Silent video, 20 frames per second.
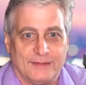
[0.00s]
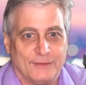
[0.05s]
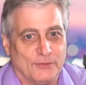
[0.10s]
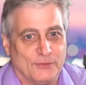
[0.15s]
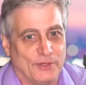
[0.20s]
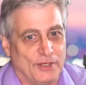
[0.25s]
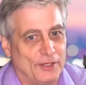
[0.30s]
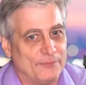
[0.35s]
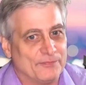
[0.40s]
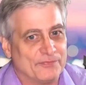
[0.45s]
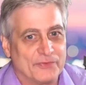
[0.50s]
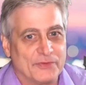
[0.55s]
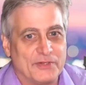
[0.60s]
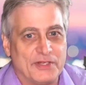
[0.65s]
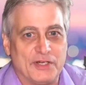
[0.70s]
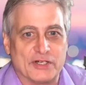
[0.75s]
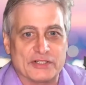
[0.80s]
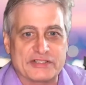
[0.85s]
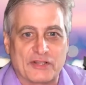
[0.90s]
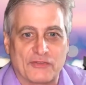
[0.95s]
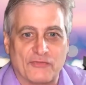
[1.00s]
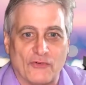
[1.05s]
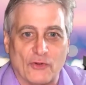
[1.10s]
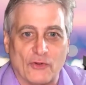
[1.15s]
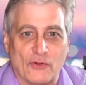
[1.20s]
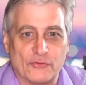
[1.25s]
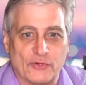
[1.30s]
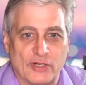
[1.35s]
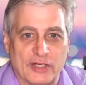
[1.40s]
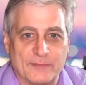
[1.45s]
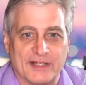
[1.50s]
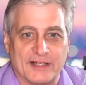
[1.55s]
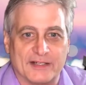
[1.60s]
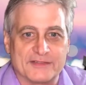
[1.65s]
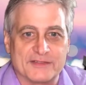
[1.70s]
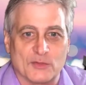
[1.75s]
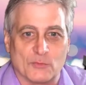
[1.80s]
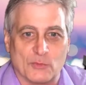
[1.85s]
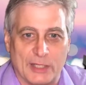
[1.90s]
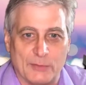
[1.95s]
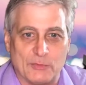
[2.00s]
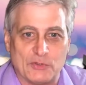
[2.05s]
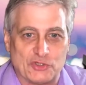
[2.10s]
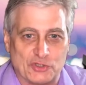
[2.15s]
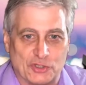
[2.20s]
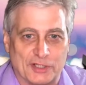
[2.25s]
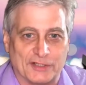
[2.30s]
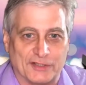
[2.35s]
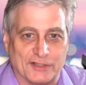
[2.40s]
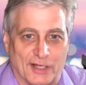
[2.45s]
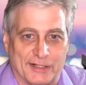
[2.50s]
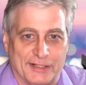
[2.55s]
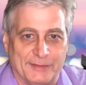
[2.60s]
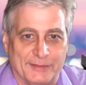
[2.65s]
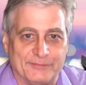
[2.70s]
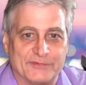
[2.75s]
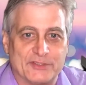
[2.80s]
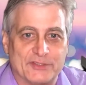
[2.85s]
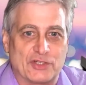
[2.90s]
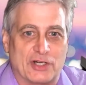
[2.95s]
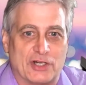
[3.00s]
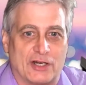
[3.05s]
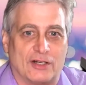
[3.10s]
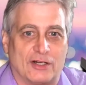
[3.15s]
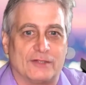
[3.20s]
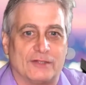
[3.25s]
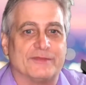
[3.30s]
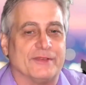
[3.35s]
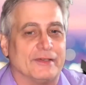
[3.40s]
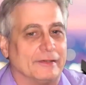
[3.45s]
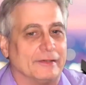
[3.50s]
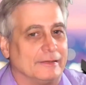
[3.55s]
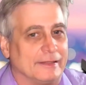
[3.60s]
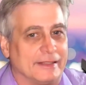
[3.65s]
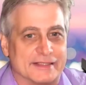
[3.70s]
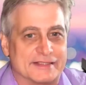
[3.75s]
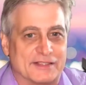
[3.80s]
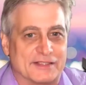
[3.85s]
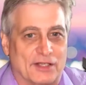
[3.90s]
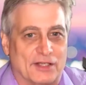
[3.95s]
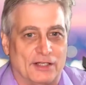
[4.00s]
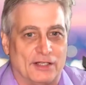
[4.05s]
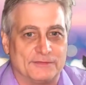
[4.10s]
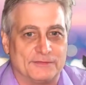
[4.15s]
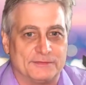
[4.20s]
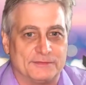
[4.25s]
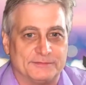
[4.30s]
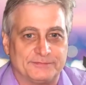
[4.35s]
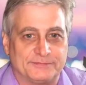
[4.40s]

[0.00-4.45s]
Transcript: Well, here's the full 3 minutes the way we should have done it. Cheryl, lead us off.